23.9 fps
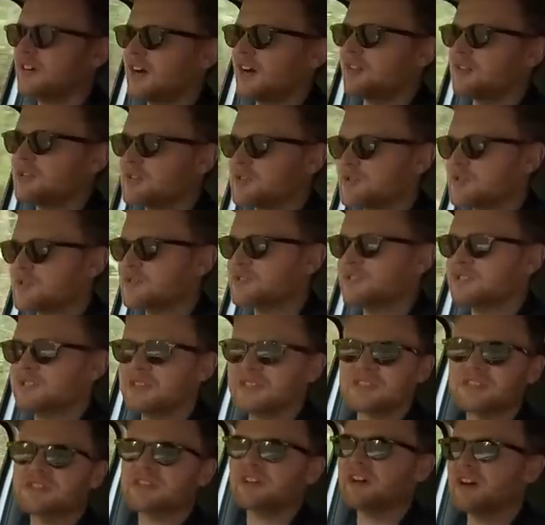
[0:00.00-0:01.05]
are interested in
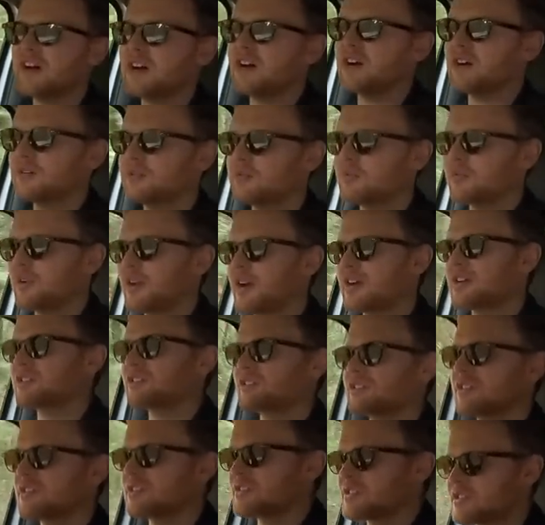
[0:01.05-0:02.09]
this car would
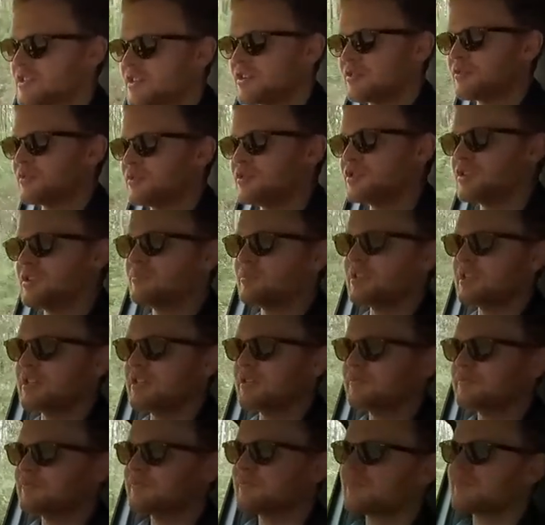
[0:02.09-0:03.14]
actually consider a
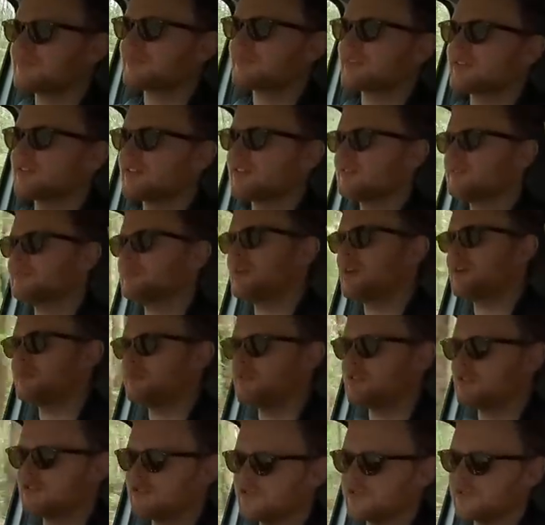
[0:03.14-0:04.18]
Jimny.
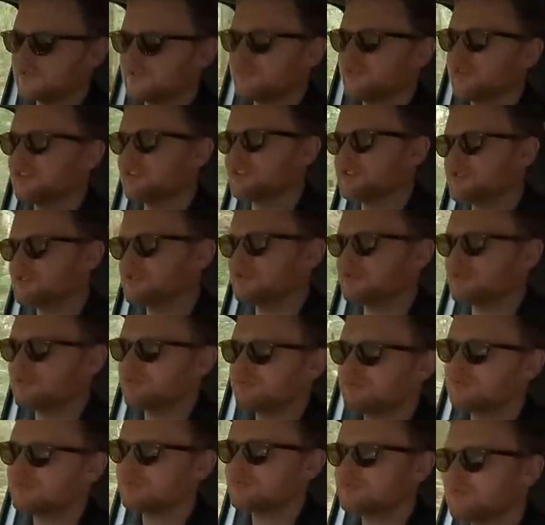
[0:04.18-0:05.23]
Maybe if you really do
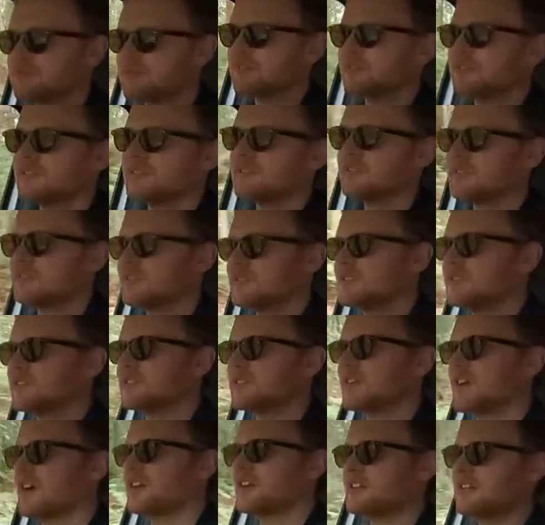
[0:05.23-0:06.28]

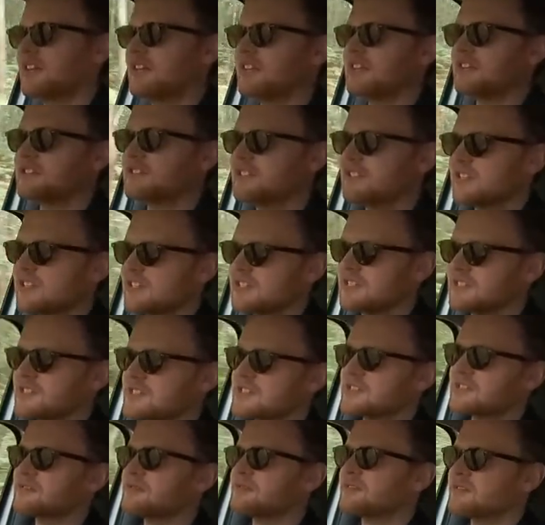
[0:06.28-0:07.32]
kind of get into
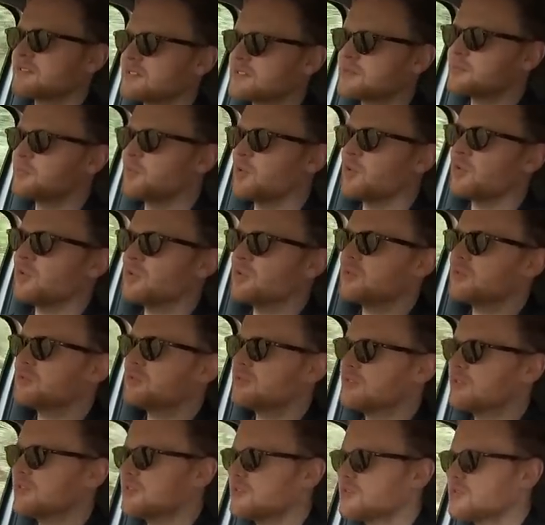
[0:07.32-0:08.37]
these small
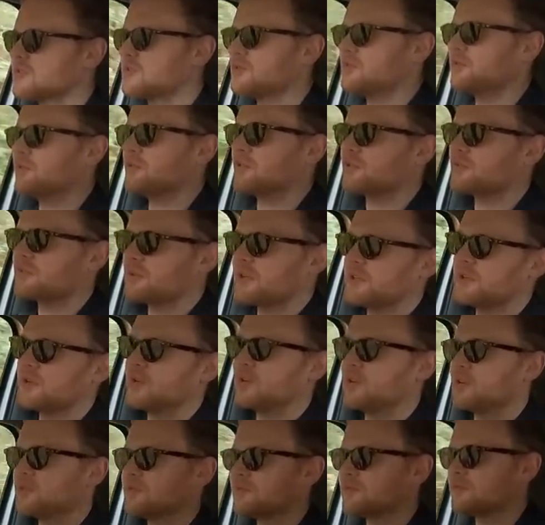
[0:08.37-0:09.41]
2-door,
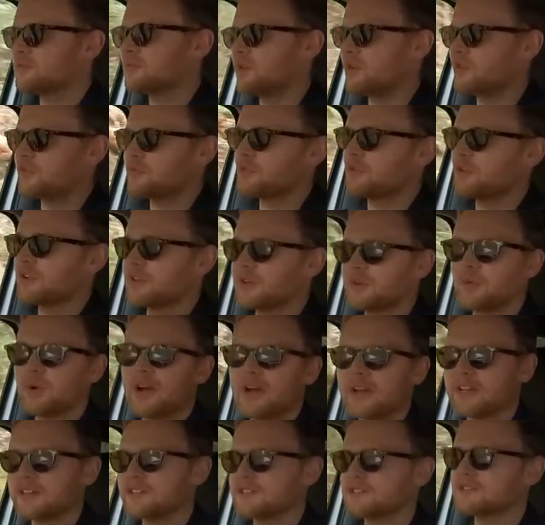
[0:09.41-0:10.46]
3-door off-roading
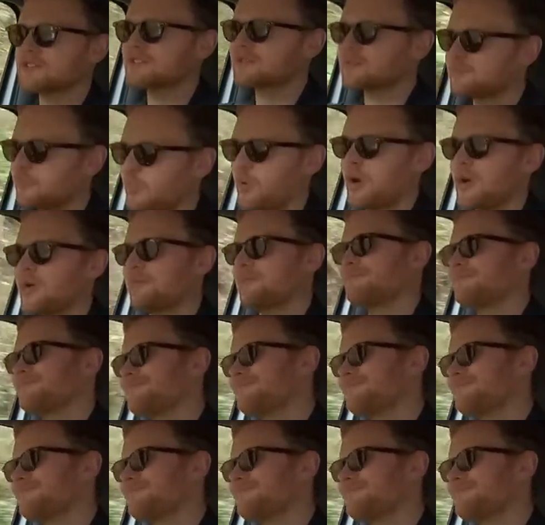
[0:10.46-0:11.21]
wagons. But